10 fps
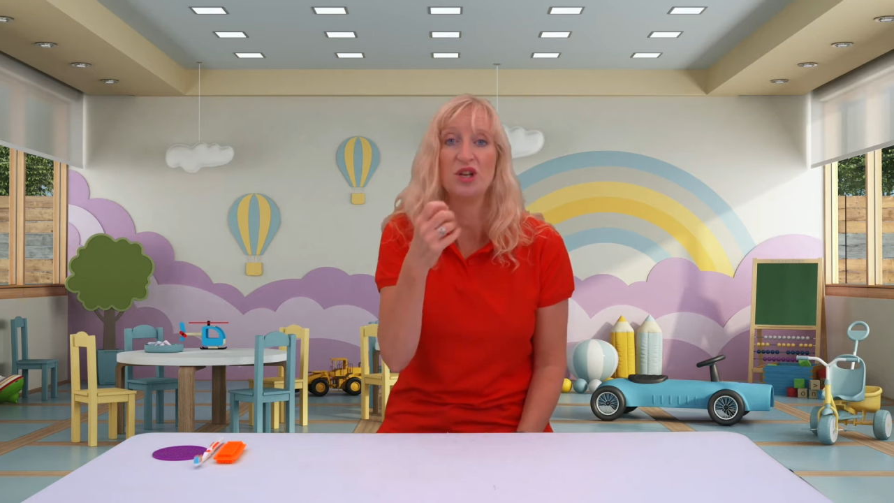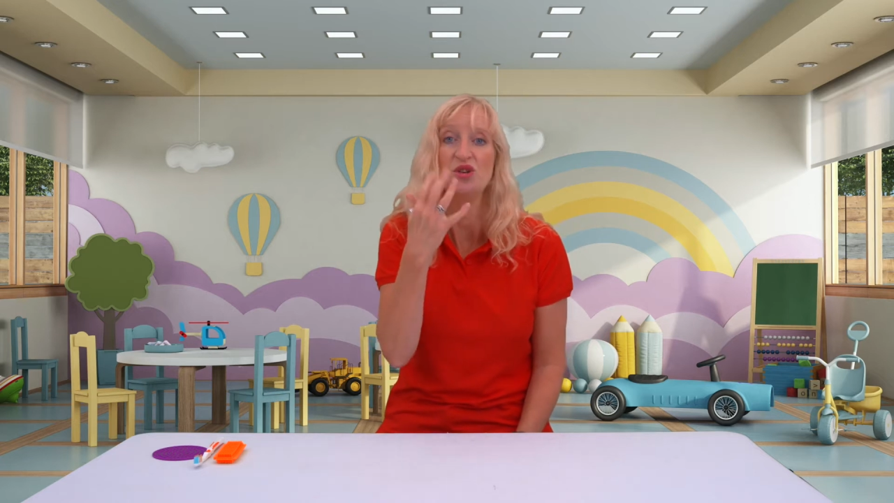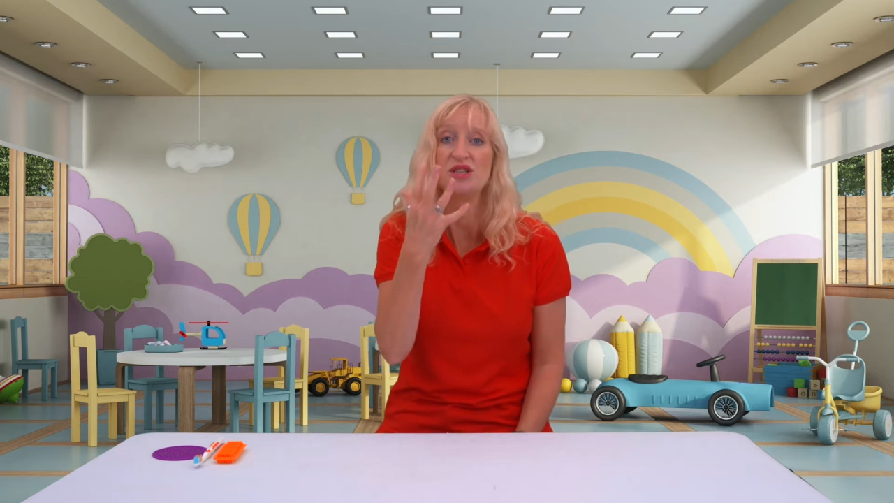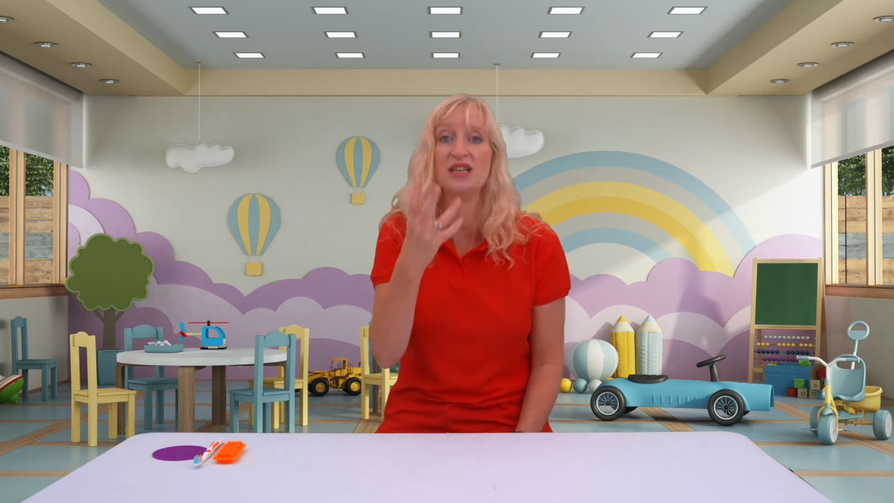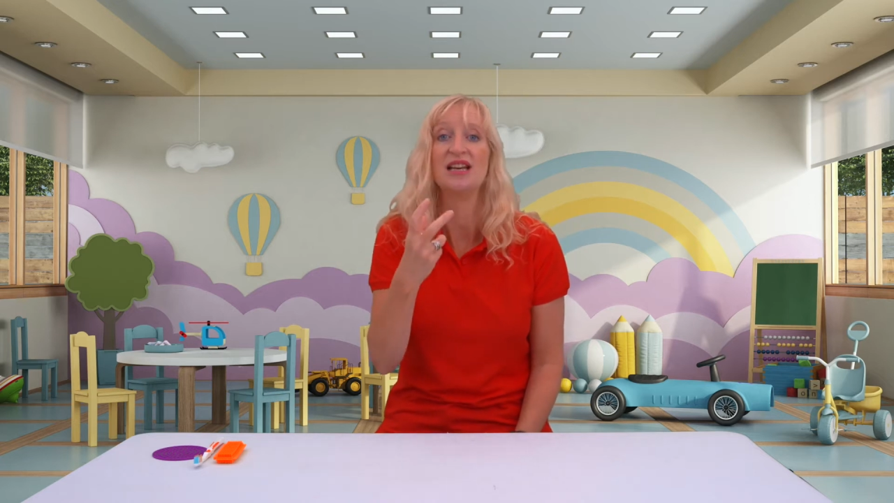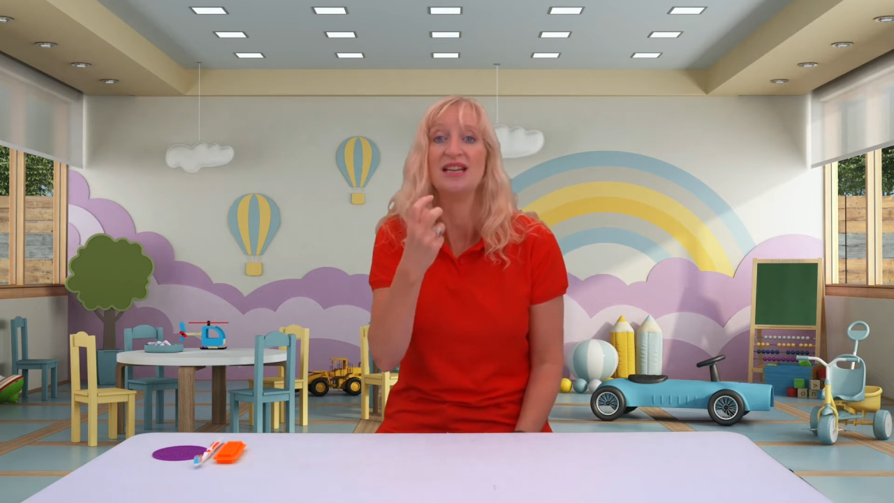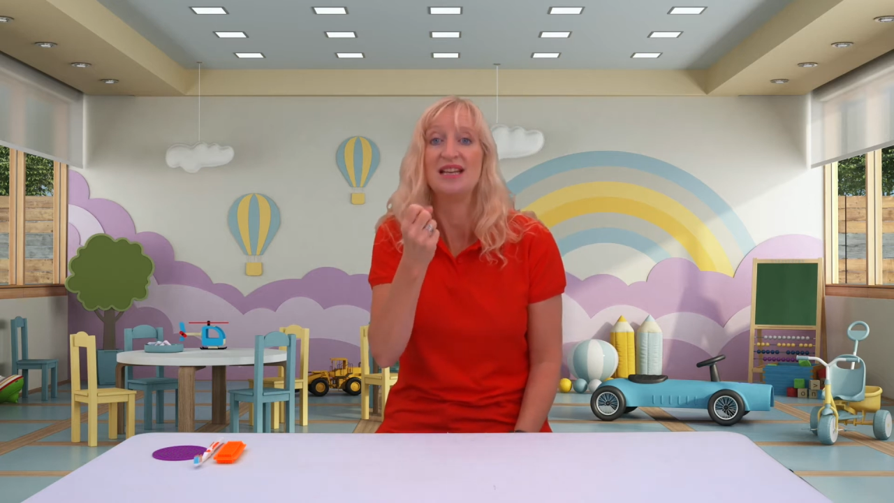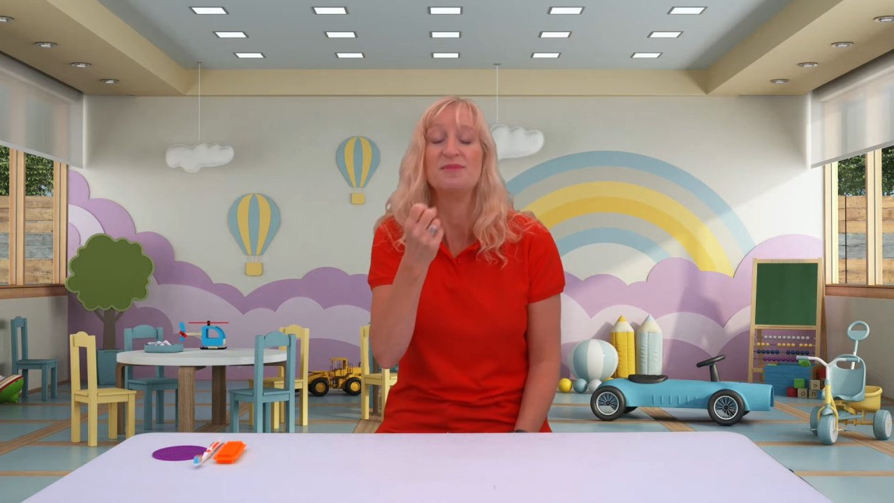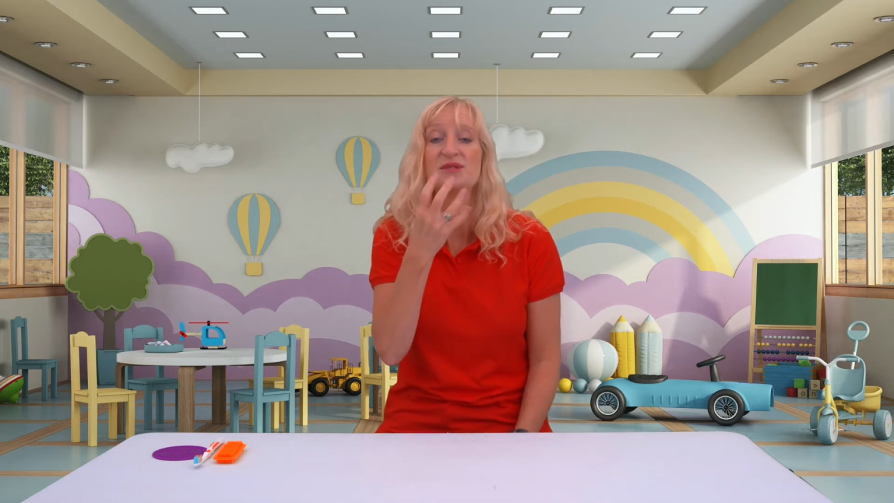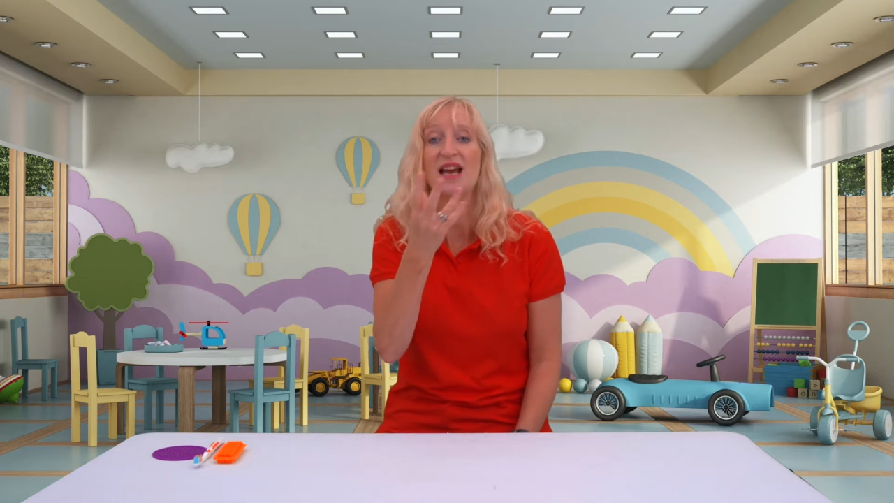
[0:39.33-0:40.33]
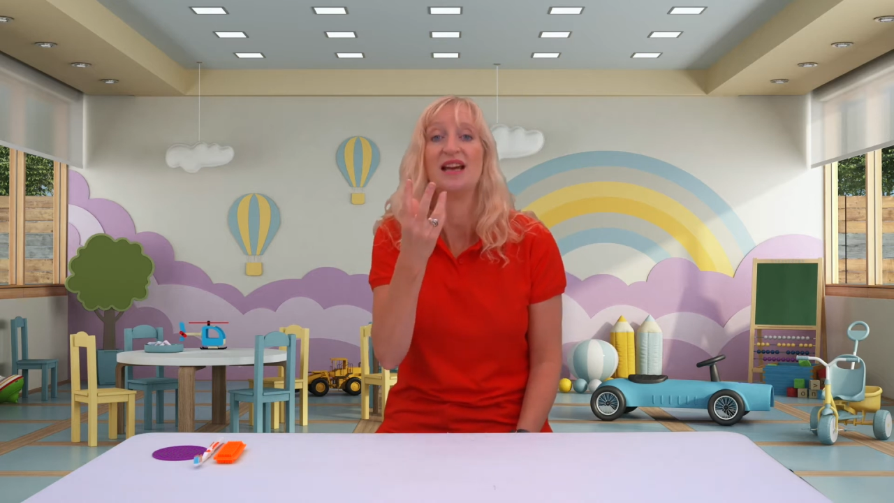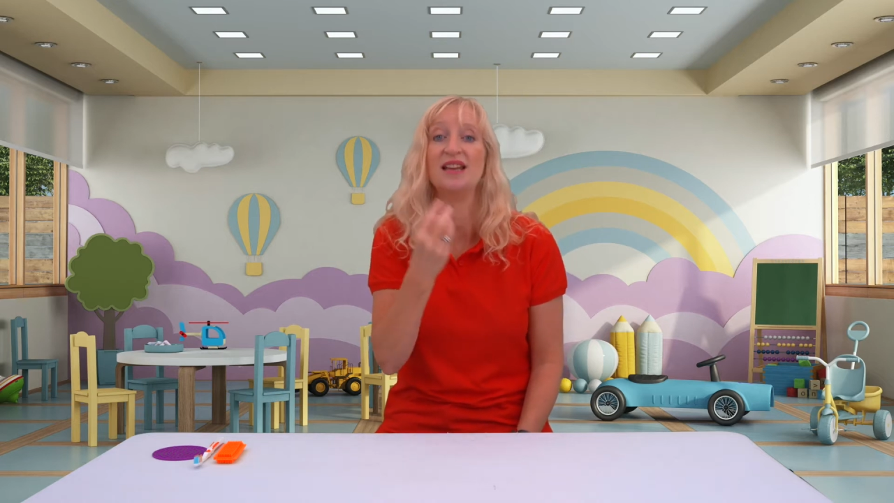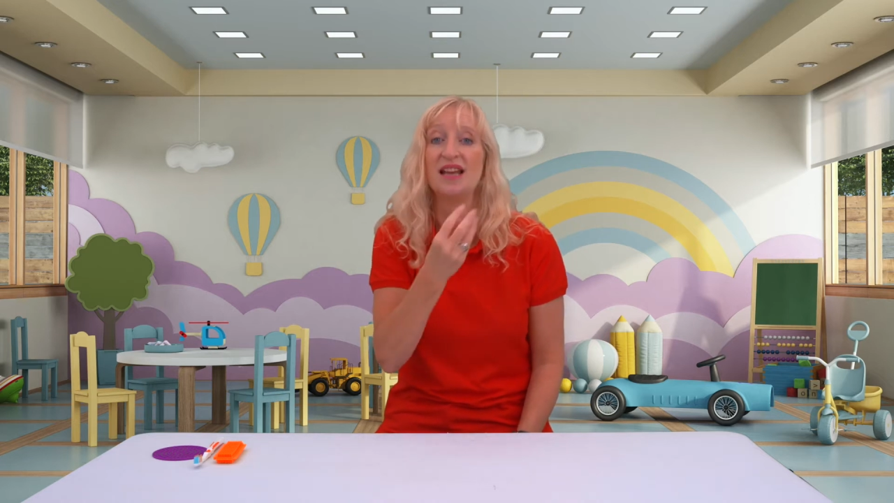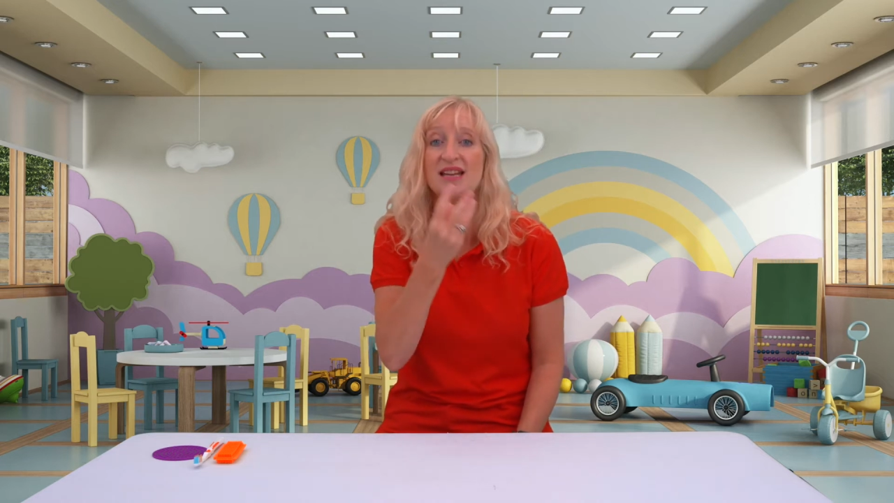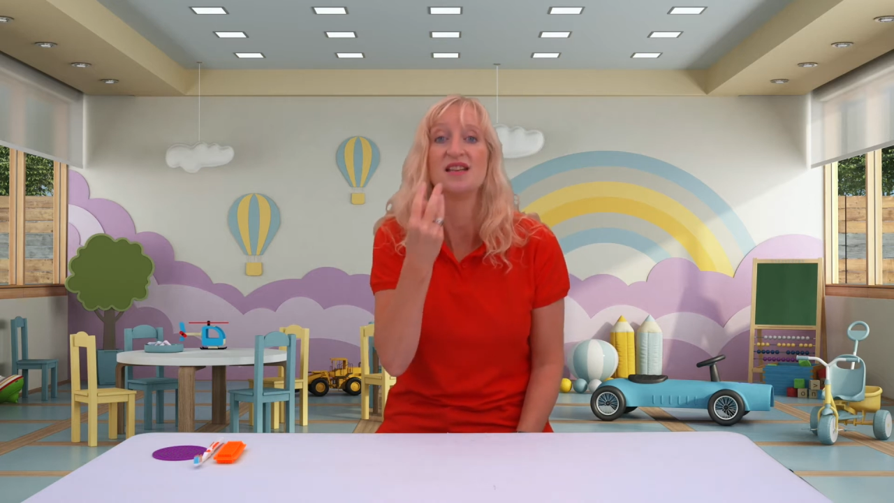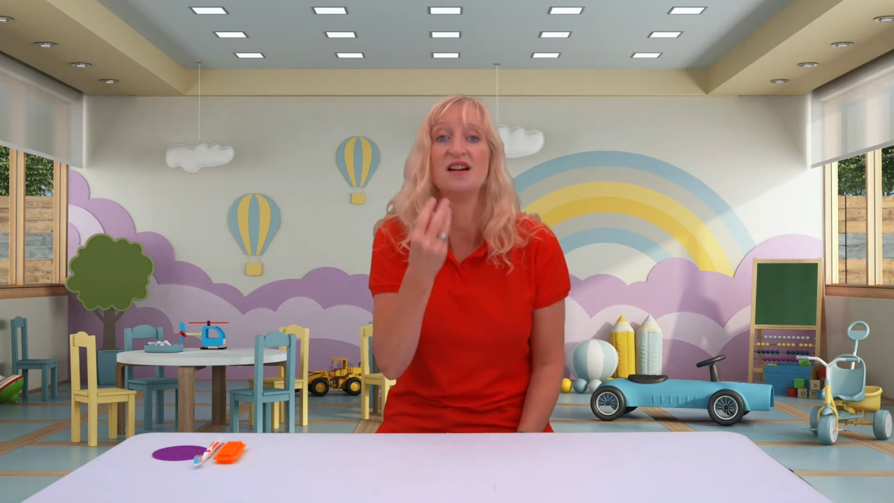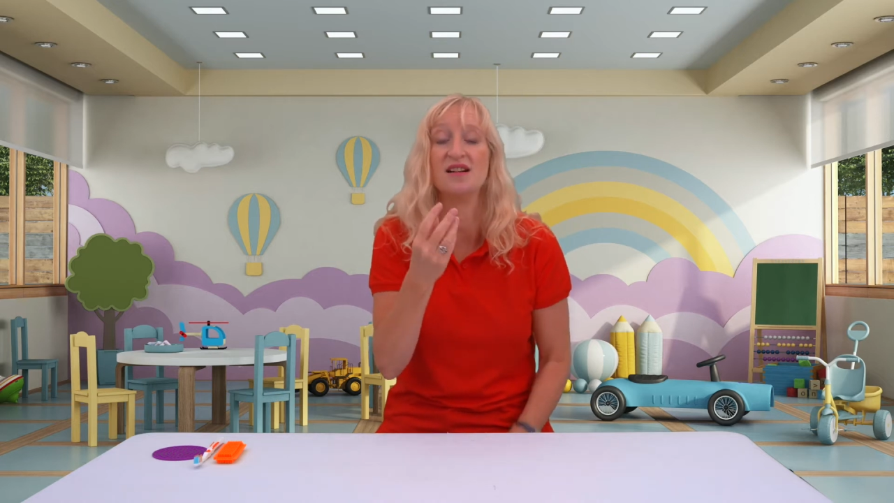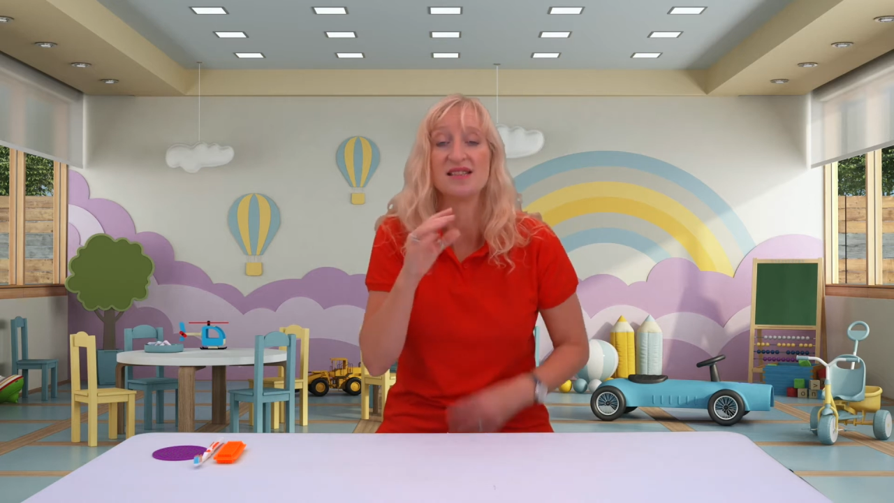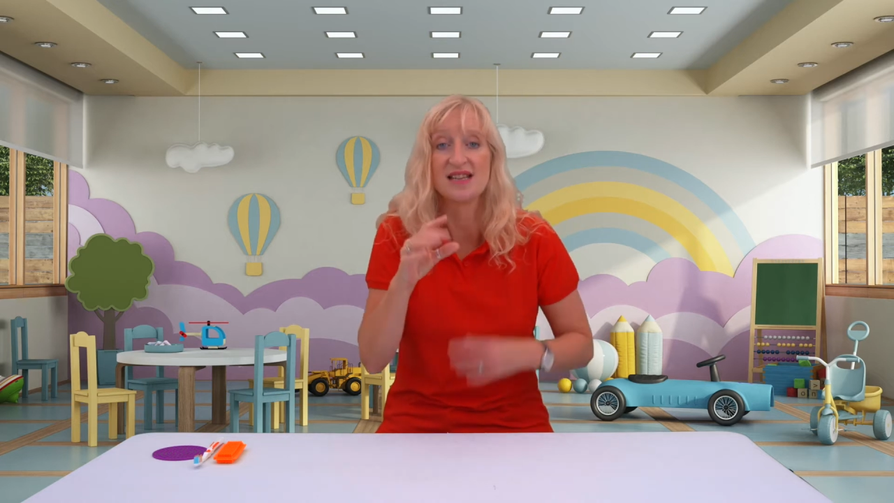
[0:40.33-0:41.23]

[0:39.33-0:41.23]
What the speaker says: using their lips and their tongues.